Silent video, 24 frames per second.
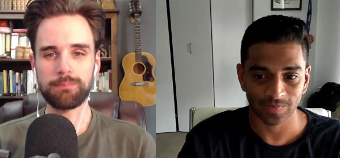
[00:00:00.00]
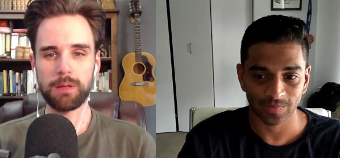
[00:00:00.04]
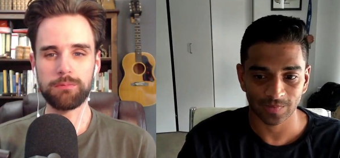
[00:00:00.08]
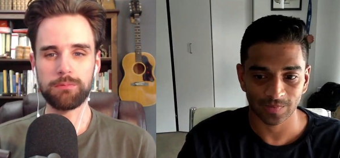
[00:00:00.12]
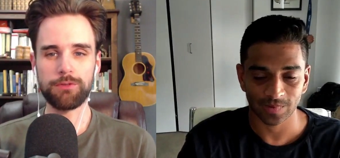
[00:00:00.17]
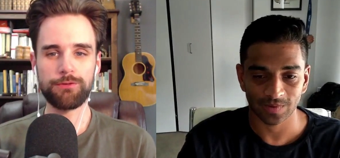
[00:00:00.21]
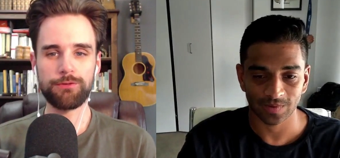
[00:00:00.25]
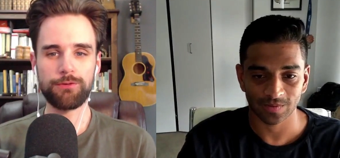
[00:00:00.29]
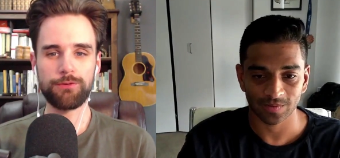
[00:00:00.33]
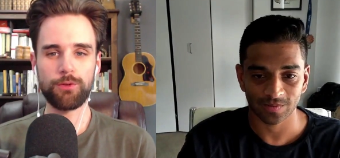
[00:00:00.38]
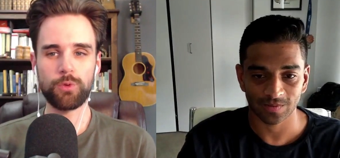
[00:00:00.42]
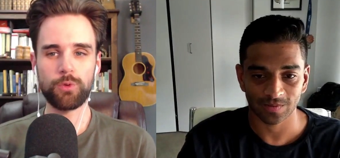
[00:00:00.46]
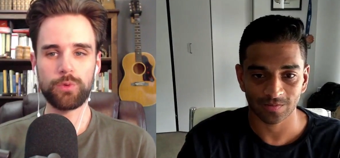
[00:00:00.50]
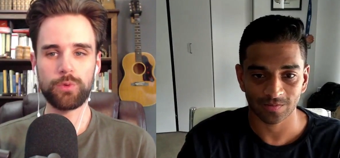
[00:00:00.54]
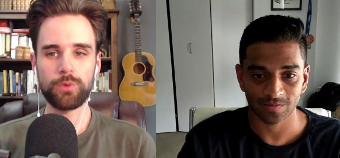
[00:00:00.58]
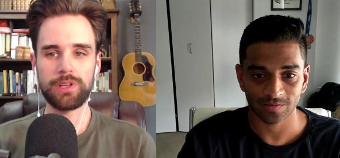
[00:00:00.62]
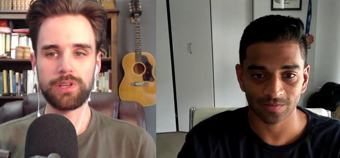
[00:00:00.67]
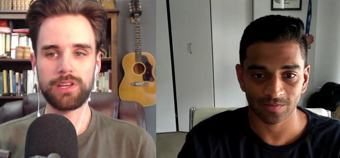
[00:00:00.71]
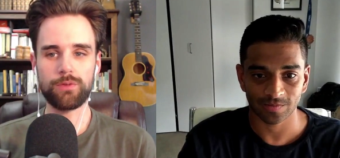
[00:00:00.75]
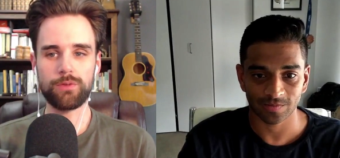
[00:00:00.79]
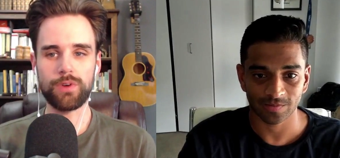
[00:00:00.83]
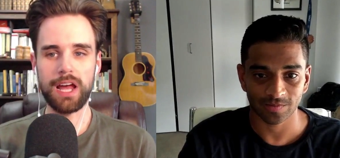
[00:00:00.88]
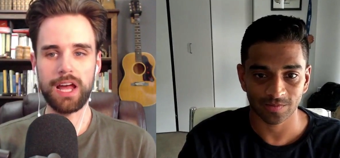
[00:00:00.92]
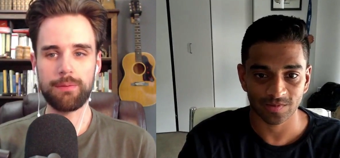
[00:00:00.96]
Speaker 1: Before we
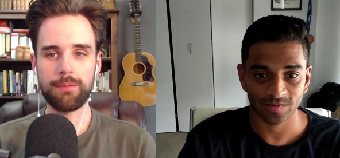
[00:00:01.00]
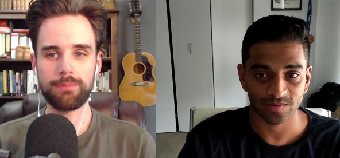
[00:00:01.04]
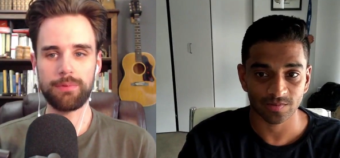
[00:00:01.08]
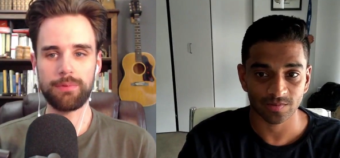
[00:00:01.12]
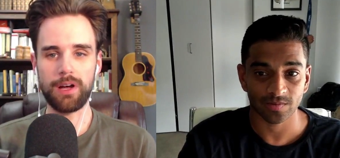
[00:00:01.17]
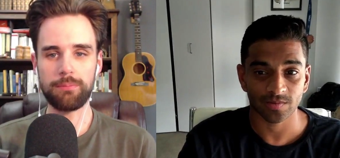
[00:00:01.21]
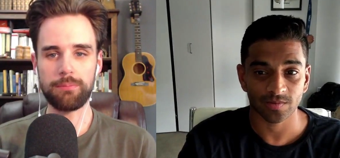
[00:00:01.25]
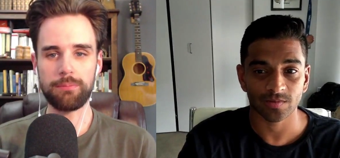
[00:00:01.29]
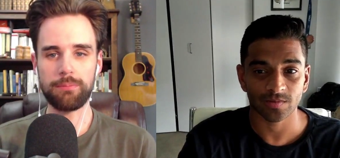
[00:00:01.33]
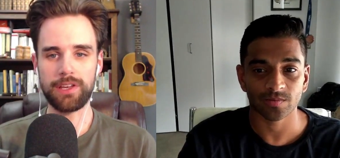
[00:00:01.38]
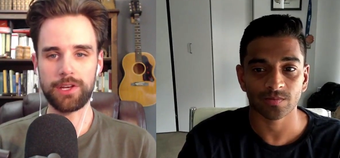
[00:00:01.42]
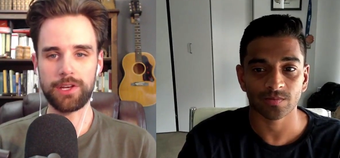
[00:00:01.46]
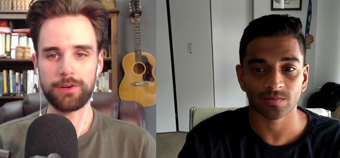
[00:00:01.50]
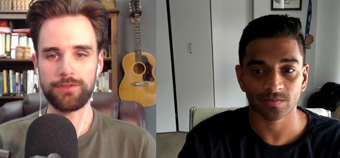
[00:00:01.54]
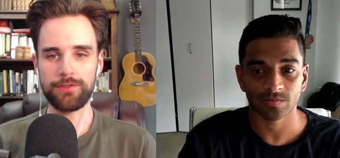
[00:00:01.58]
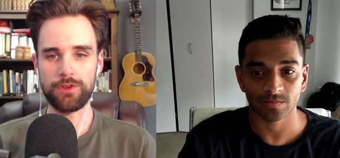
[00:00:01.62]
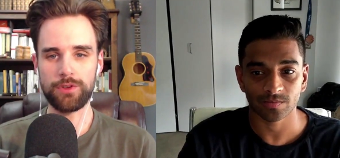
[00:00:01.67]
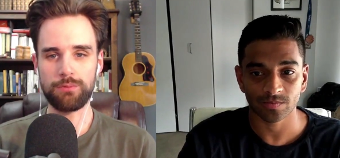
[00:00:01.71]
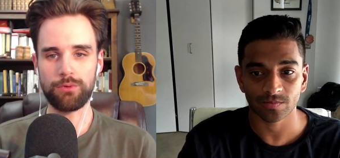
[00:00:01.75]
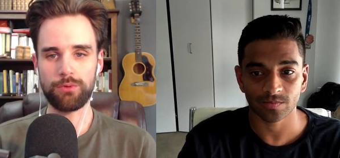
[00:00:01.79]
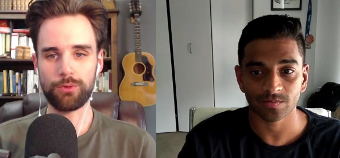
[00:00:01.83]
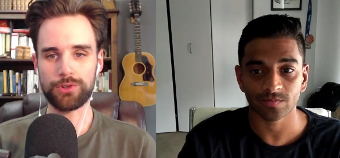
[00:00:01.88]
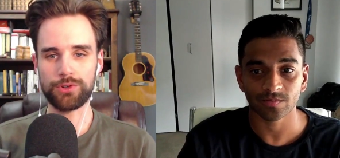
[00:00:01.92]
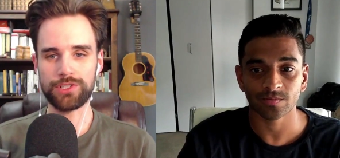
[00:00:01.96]
wrap up the interview
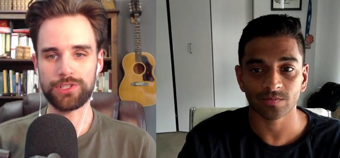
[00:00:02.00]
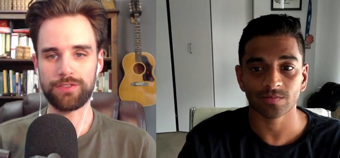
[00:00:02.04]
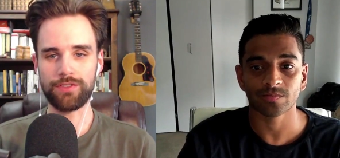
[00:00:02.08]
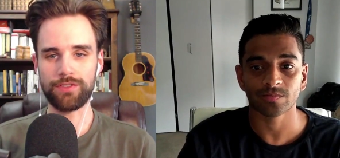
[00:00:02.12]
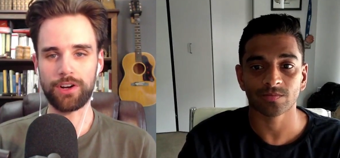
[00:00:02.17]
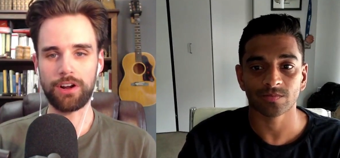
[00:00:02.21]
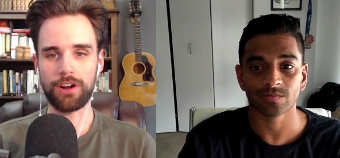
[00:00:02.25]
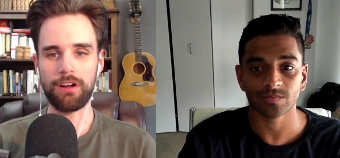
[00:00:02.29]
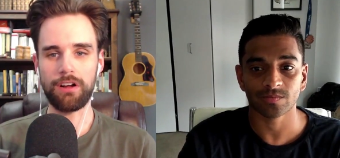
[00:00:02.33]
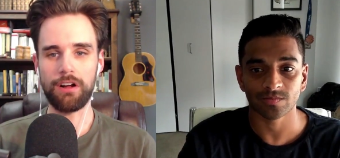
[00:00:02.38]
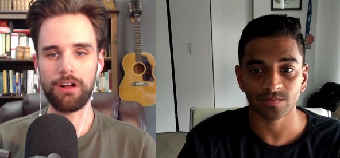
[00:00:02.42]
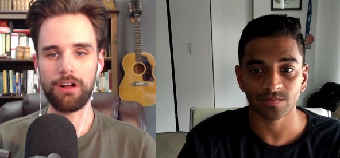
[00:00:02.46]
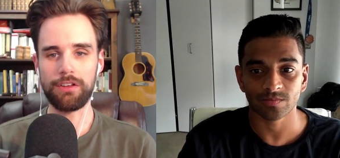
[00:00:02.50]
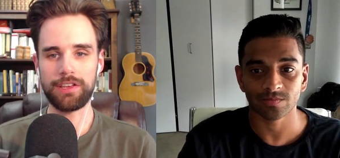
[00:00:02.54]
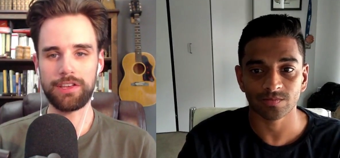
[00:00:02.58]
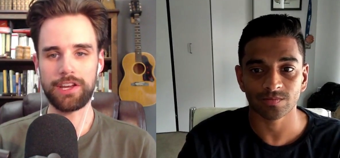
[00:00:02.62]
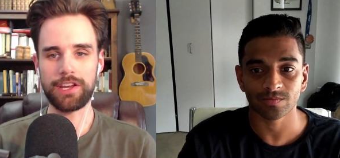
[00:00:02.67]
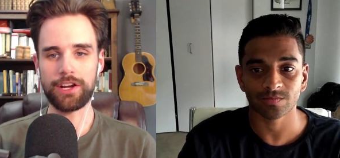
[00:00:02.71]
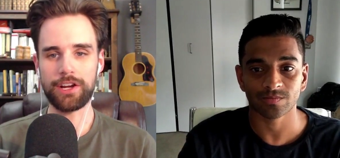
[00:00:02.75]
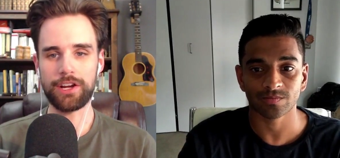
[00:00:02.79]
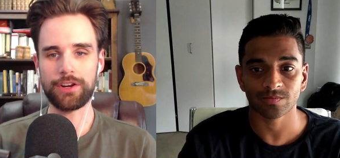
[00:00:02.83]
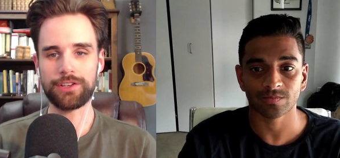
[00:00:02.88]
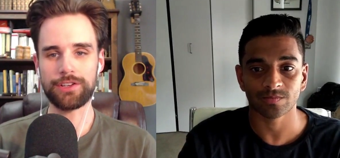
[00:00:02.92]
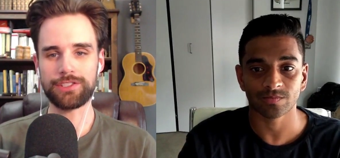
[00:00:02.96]
portion of our call
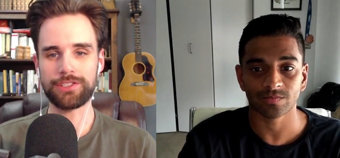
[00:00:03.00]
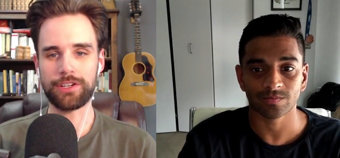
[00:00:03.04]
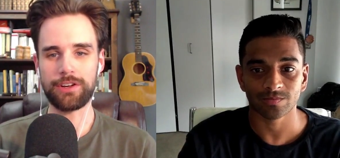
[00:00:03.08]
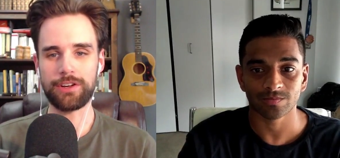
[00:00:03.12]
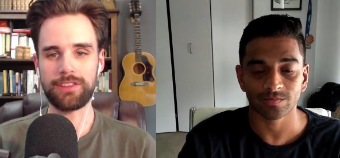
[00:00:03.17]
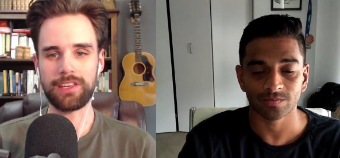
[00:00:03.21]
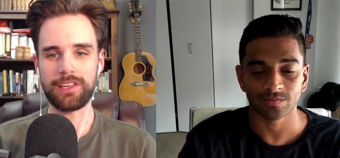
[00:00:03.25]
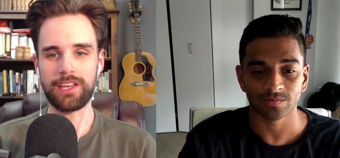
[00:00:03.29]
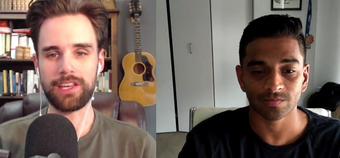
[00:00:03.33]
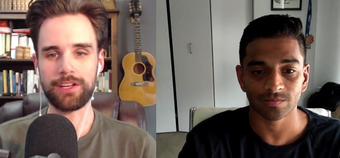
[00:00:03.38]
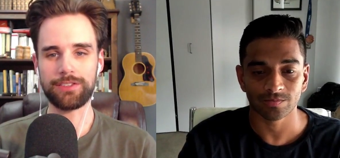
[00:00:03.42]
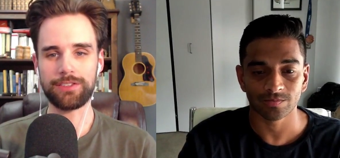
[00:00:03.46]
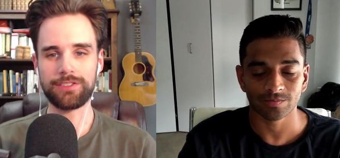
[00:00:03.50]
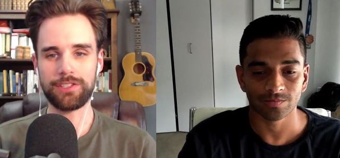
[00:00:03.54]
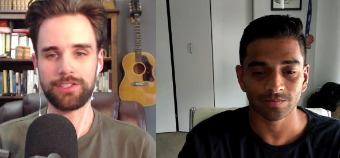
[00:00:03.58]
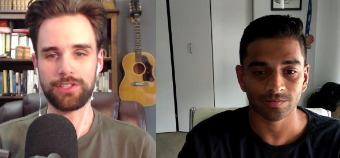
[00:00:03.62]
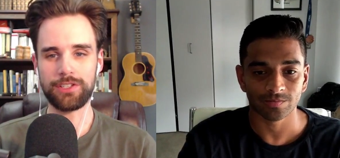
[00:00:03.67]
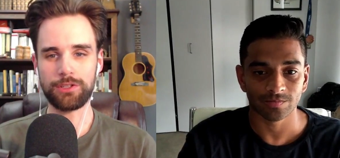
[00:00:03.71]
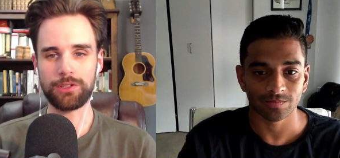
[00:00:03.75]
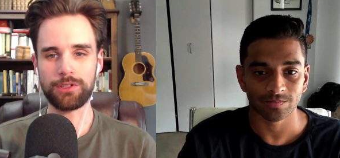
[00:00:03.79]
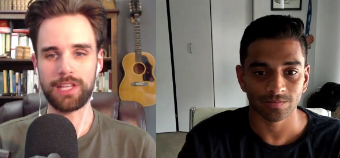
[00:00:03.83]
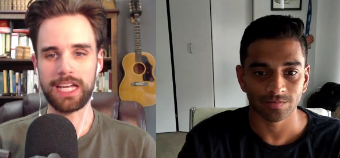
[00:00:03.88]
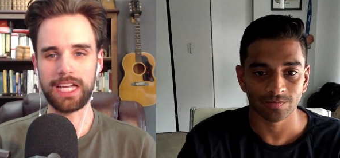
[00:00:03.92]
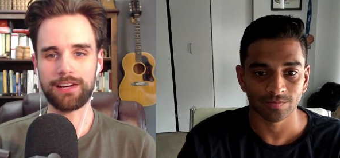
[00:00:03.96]
here, is there anything else that you'd
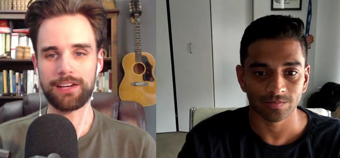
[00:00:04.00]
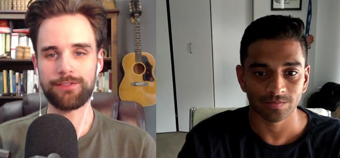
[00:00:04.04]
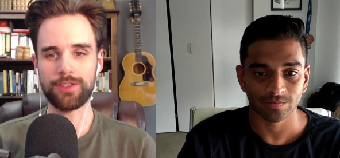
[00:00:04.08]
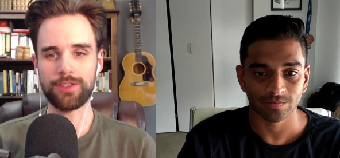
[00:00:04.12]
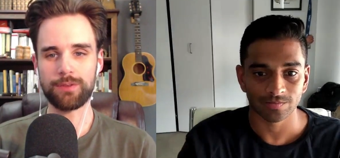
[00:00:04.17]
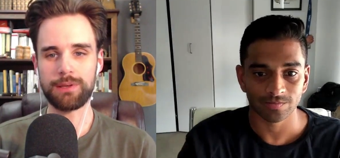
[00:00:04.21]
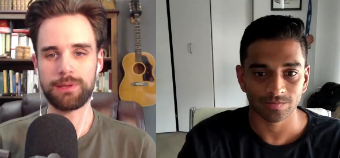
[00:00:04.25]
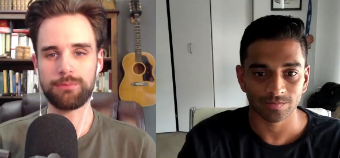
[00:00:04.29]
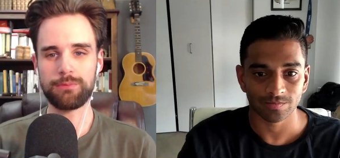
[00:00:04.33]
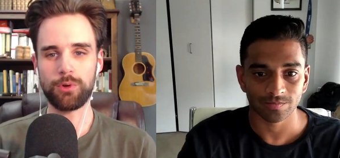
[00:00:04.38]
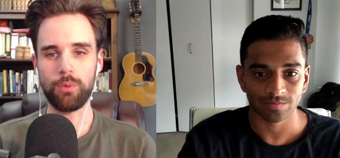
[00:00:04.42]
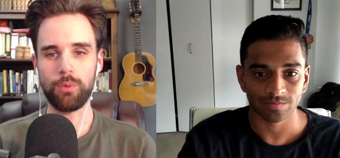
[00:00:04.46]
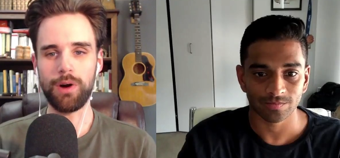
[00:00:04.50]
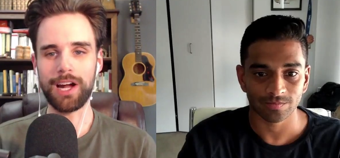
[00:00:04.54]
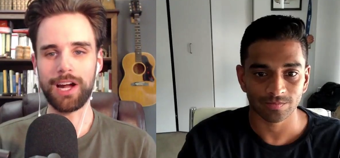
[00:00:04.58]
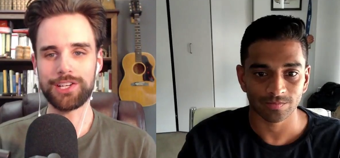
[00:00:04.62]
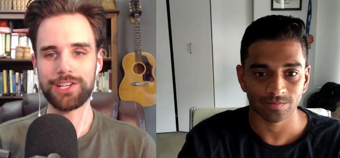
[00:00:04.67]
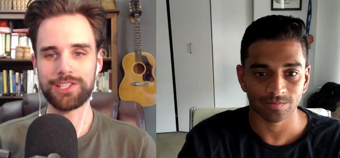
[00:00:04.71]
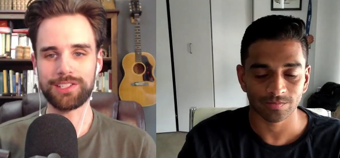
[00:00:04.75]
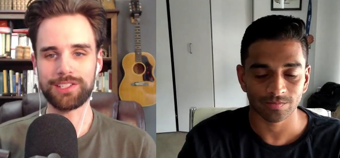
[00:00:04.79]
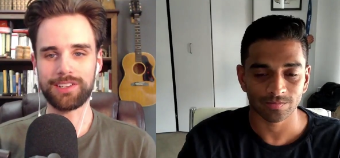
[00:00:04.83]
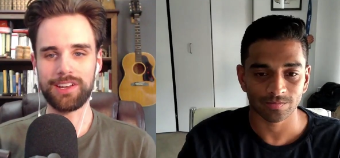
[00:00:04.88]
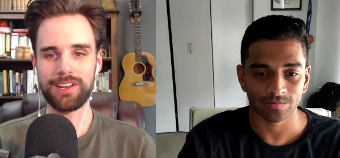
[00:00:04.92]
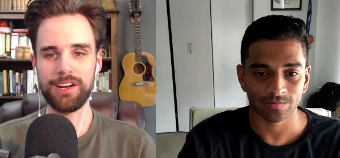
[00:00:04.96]
like for the people
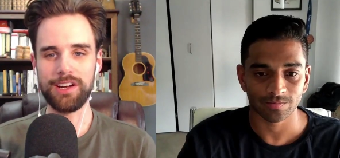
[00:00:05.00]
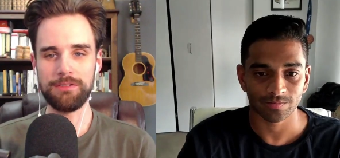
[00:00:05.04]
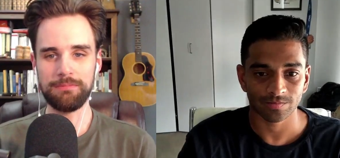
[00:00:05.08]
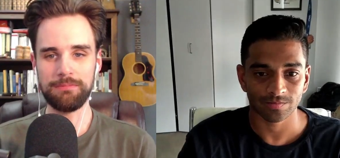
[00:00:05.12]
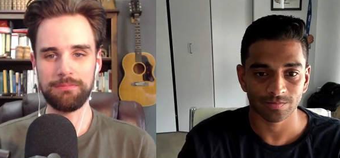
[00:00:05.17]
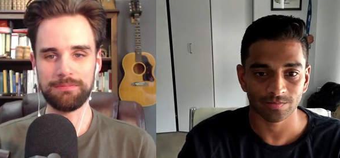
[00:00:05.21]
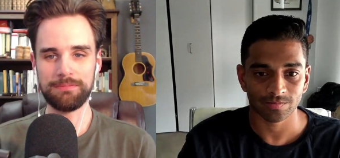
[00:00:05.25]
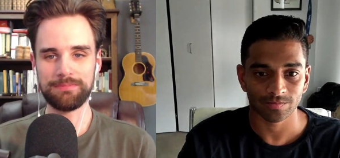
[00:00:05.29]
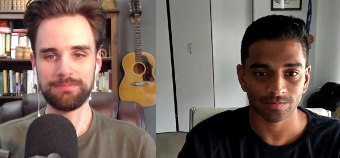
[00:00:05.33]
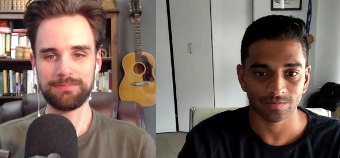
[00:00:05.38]
watching to know?